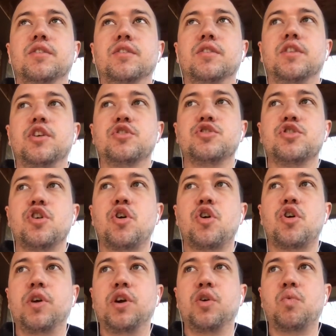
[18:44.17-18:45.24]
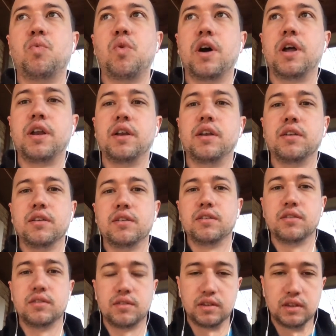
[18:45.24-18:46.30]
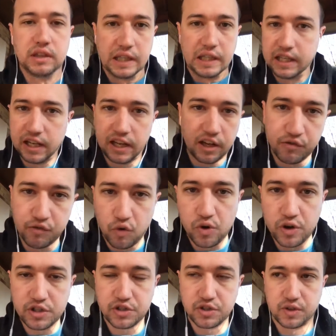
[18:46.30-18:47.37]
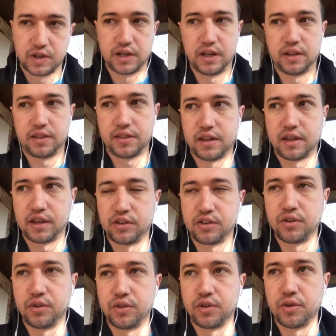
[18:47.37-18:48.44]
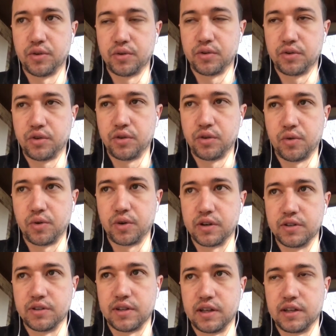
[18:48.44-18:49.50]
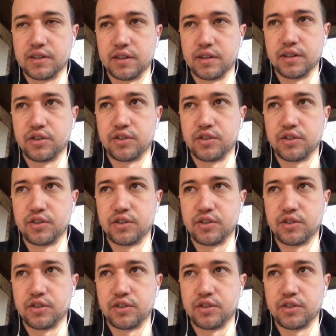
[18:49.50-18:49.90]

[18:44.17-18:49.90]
there's no real one leading voice or anything to the organization.